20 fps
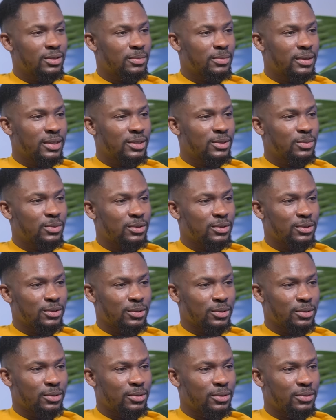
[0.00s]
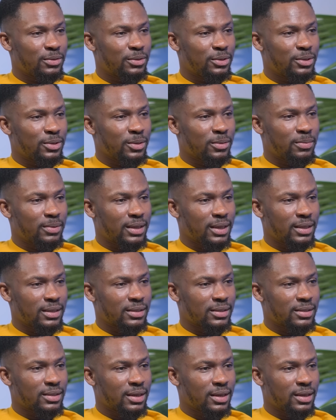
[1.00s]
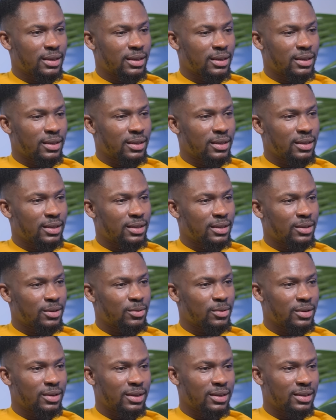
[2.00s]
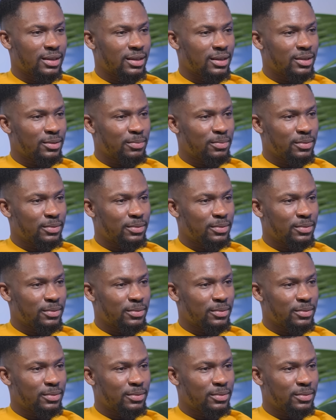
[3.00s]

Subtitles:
the best with your future plans. What are they?